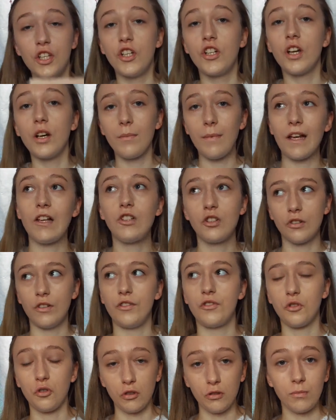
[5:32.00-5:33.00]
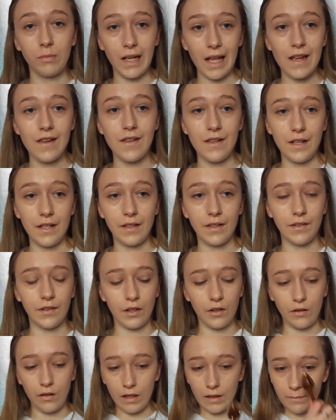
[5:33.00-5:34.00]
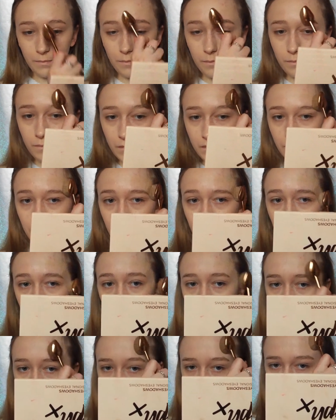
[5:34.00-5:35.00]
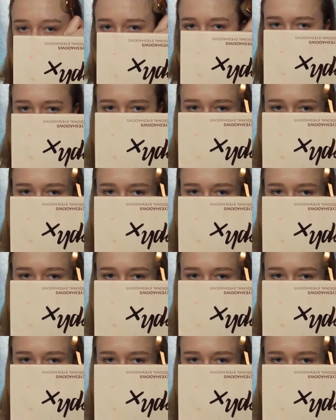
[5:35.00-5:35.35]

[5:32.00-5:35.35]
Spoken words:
You've got to make sure it's all blended, so like you don't have